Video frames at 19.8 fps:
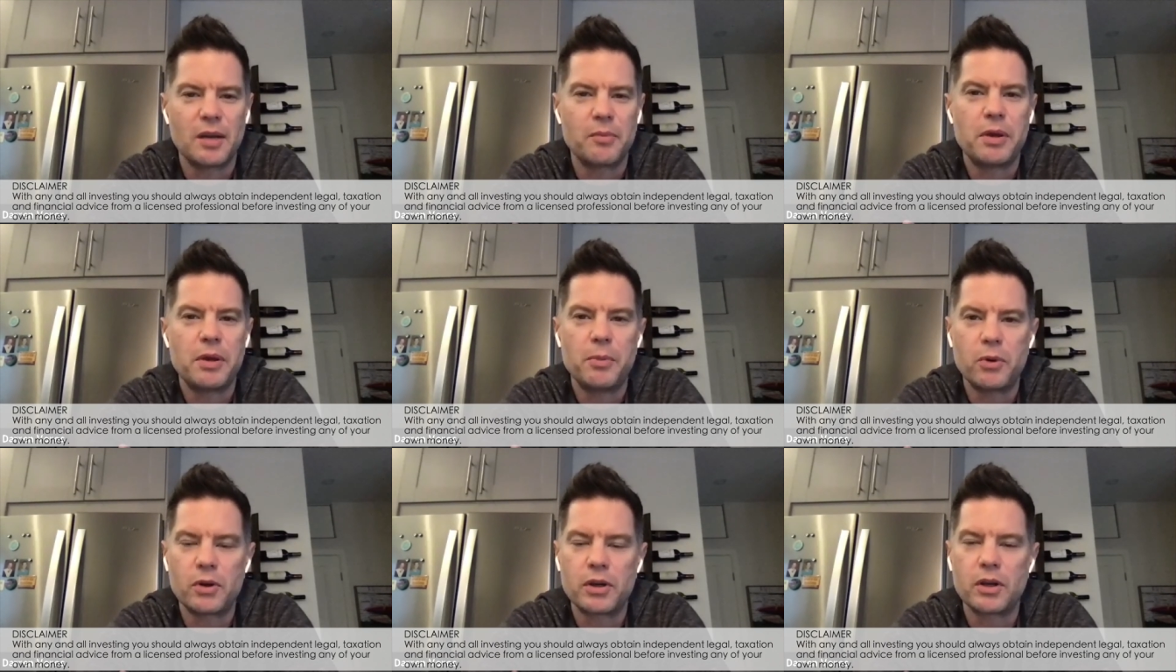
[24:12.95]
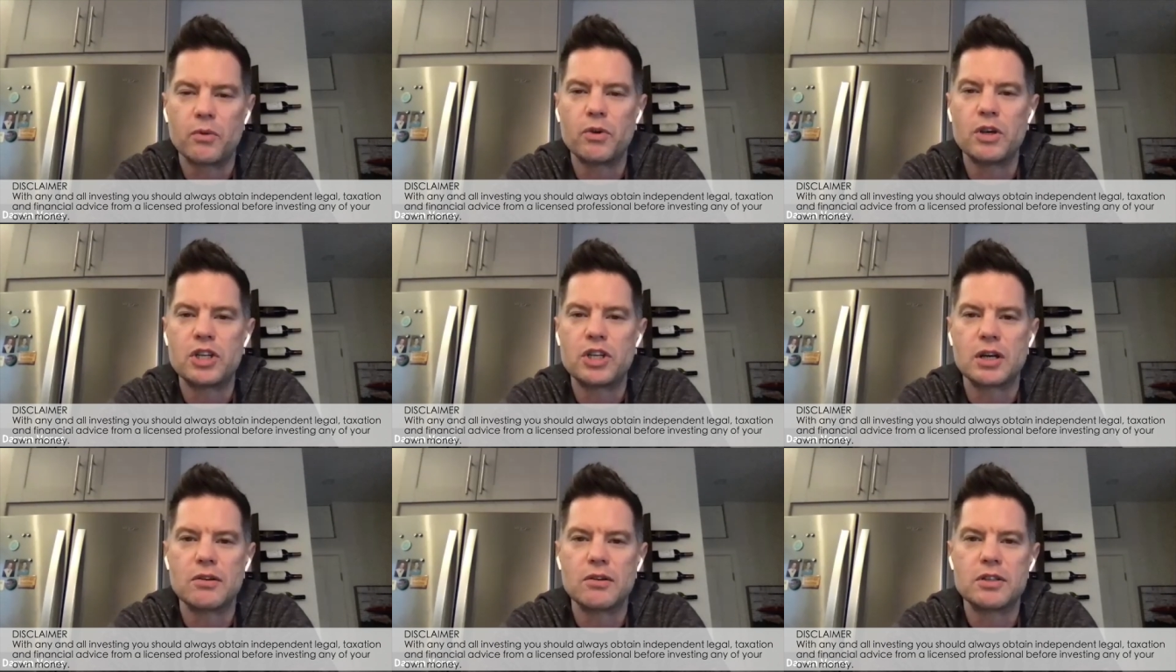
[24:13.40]
and people can
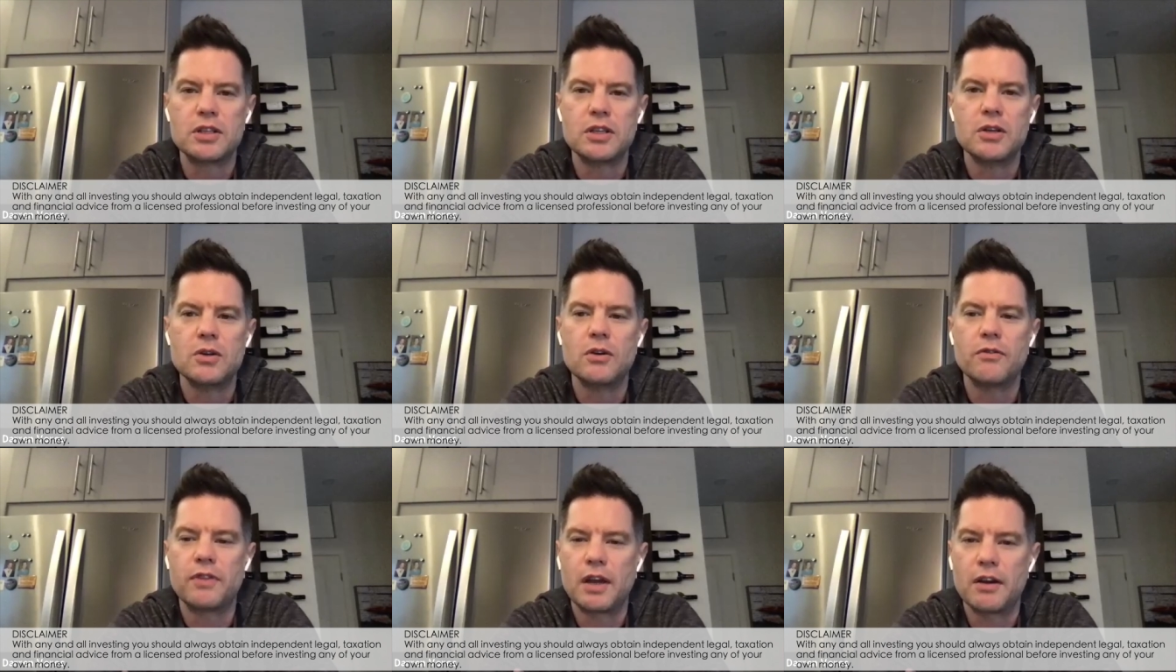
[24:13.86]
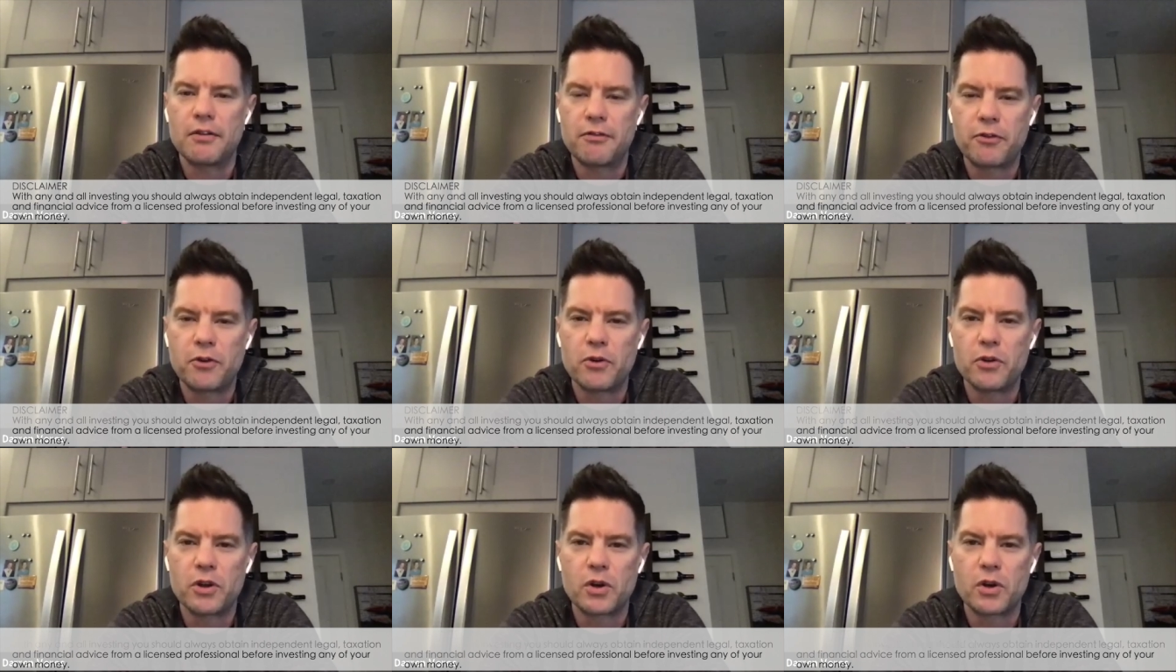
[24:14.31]
reach out to you if they have
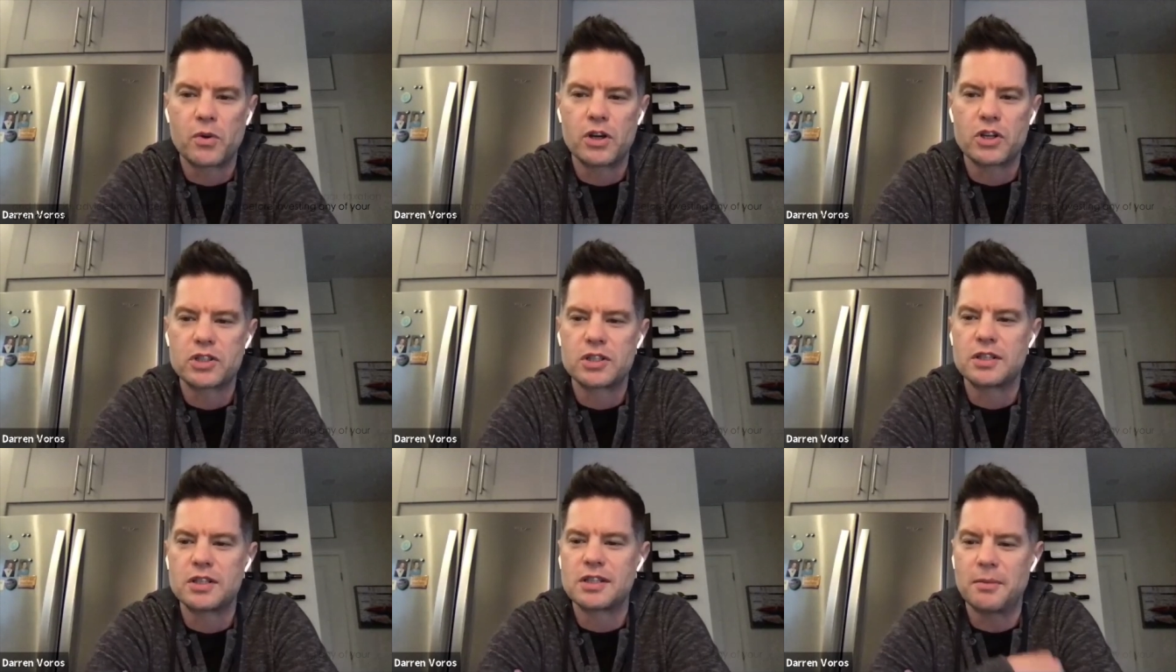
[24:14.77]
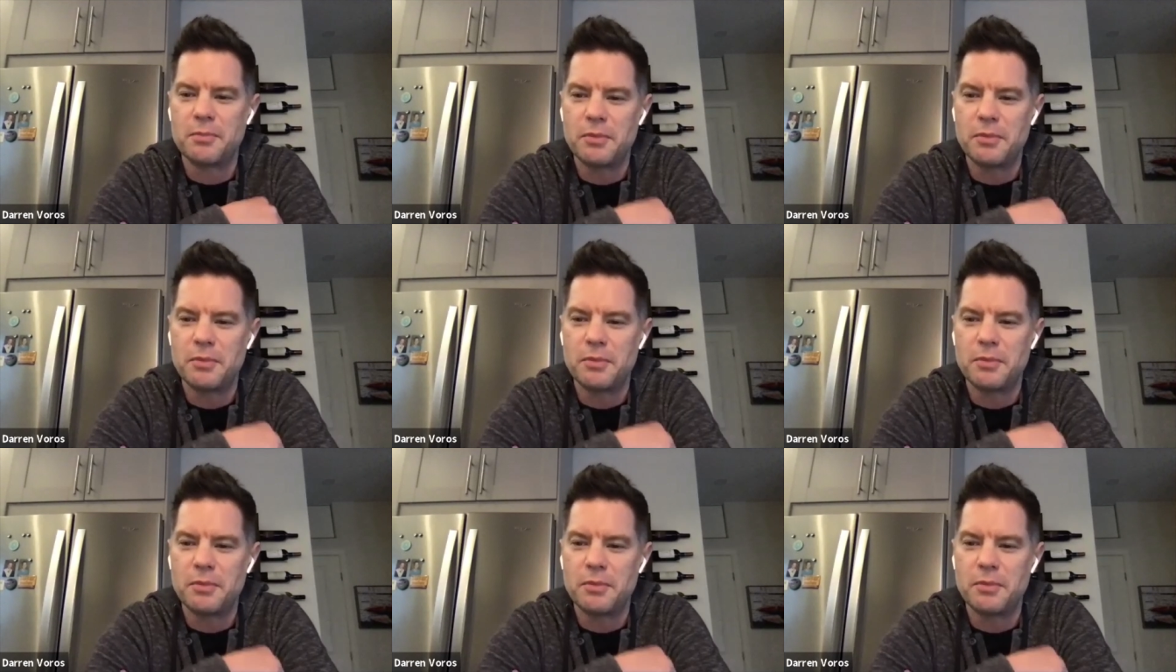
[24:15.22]
further questions.